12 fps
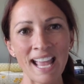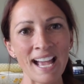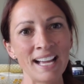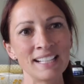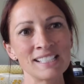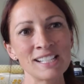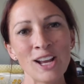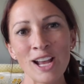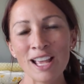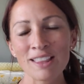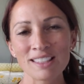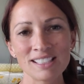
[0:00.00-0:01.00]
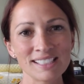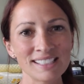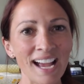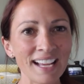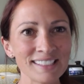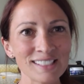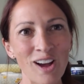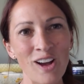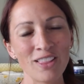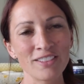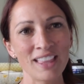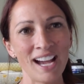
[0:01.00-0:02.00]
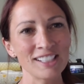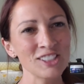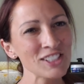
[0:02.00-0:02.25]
and the designs, all of that.